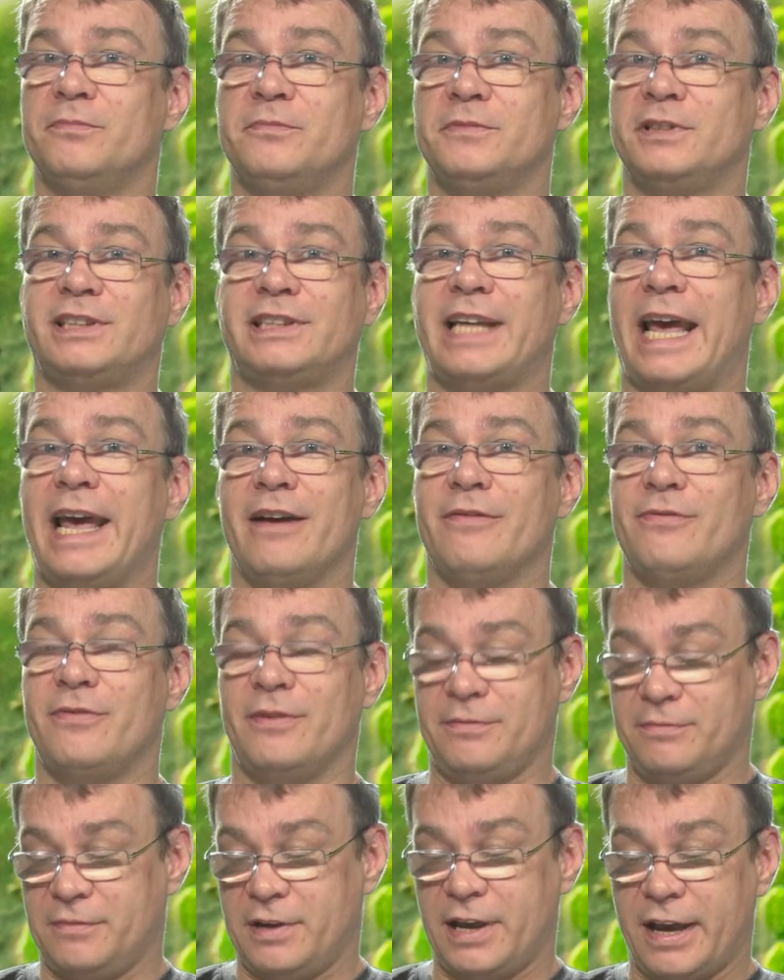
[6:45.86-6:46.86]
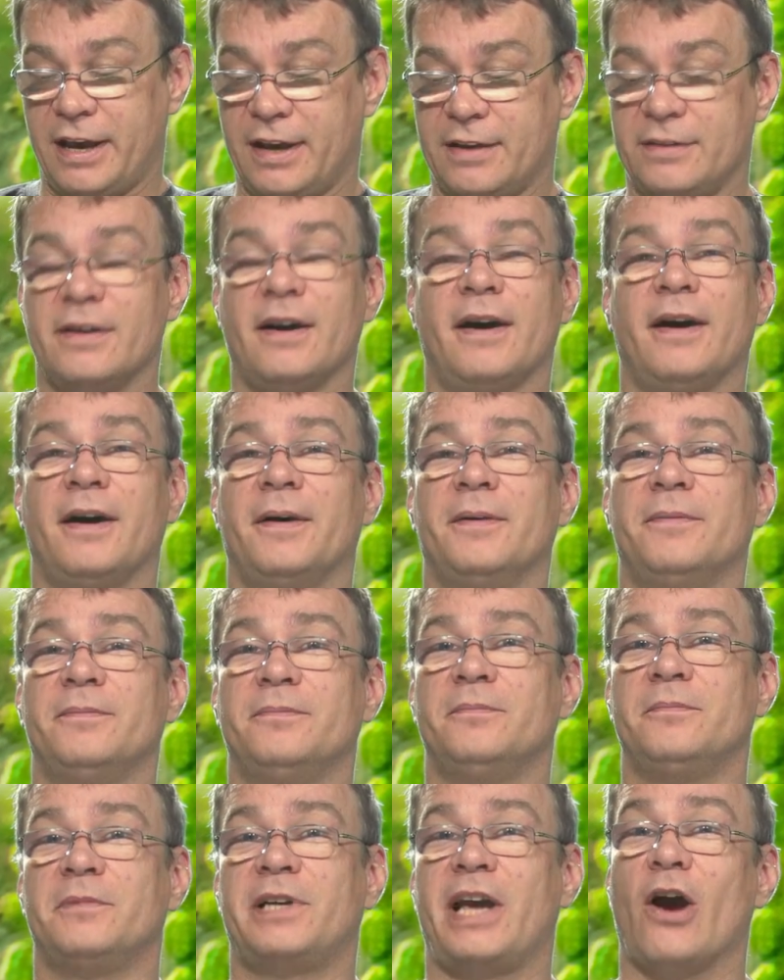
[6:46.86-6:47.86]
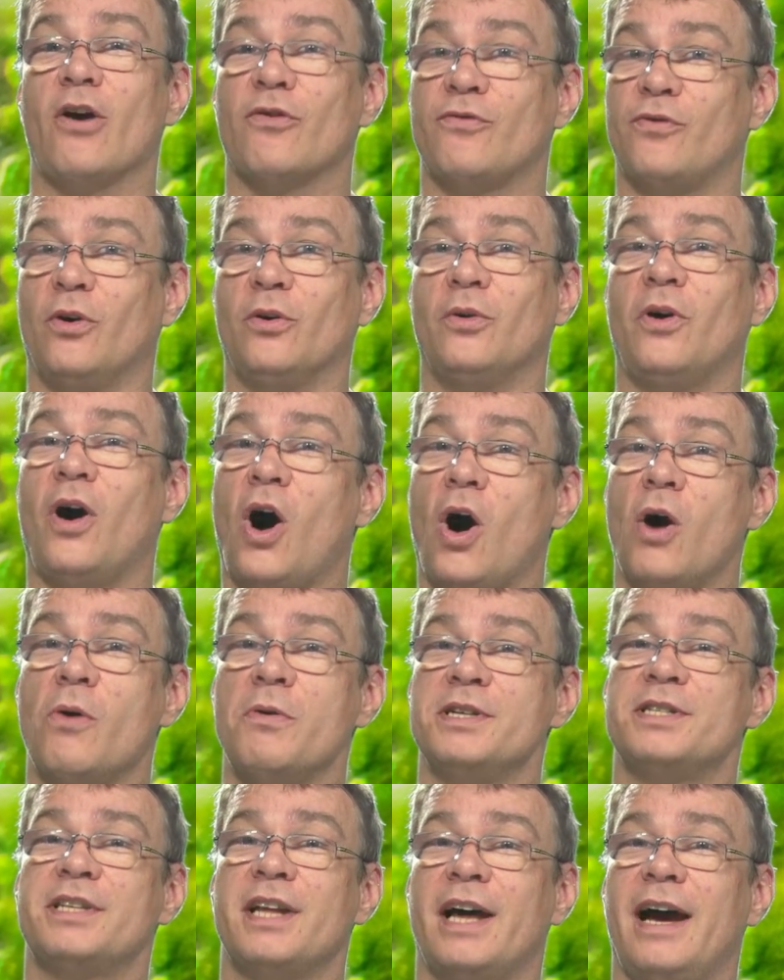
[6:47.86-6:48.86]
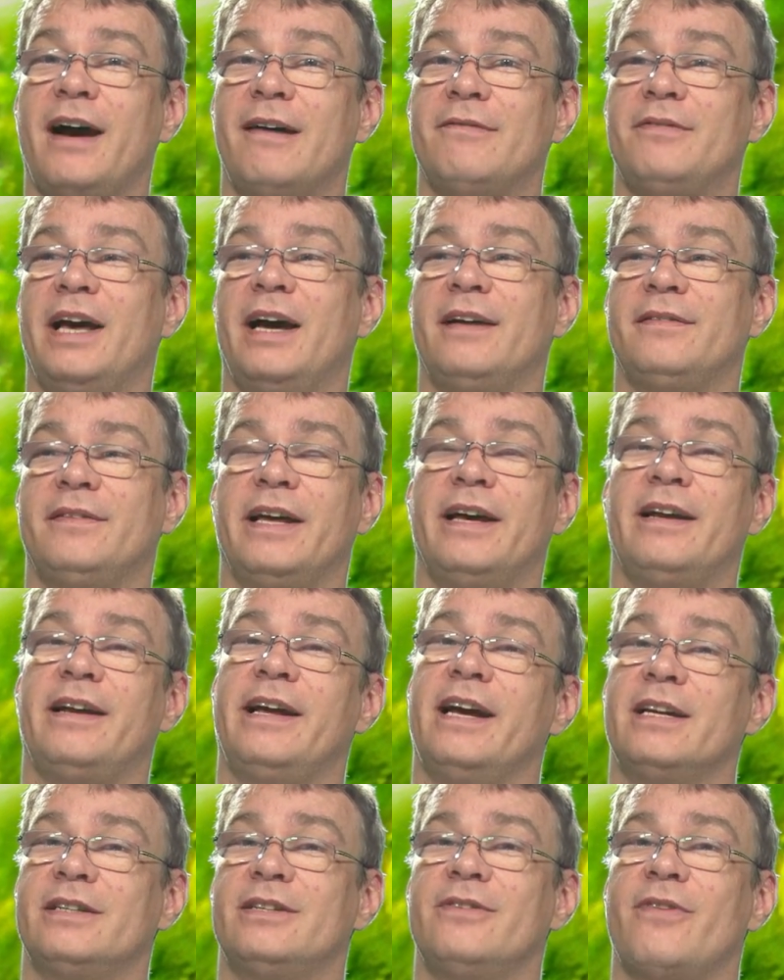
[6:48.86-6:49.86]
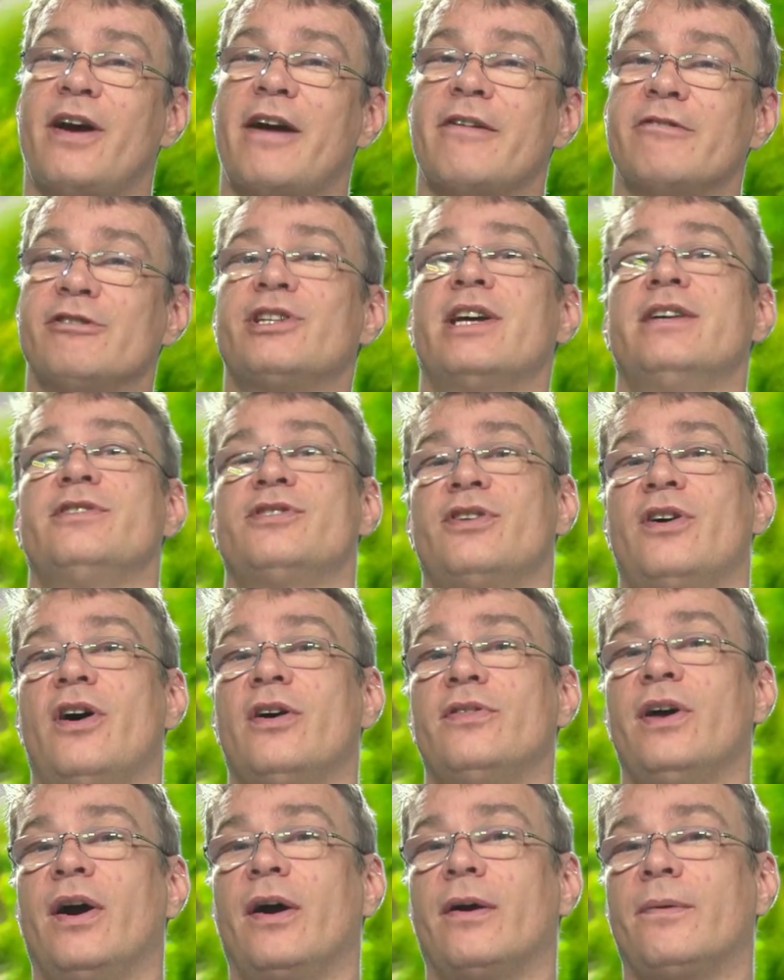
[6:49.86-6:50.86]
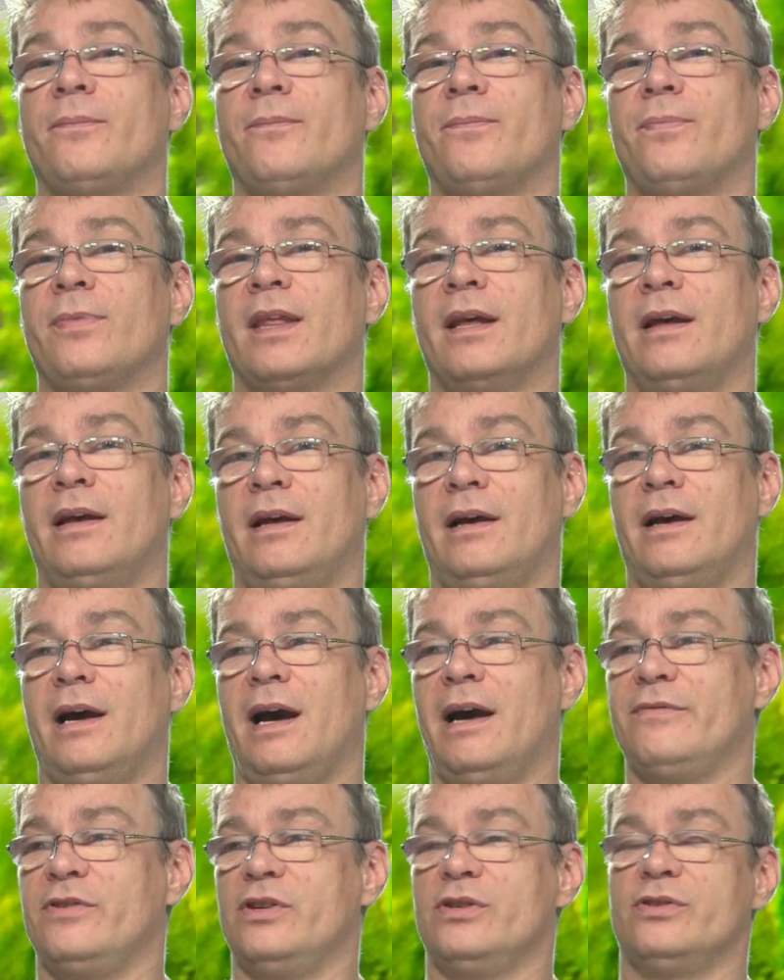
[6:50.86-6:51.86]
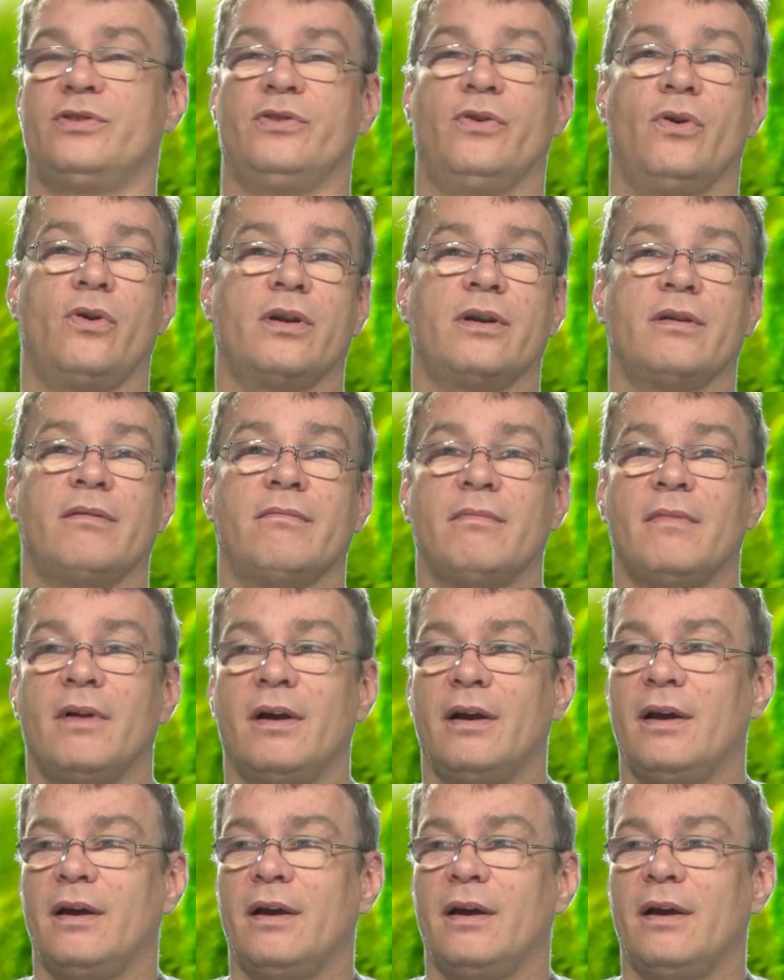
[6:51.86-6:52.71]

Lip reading: safe and careful always to have that antivirus engine on there. I've used Norton.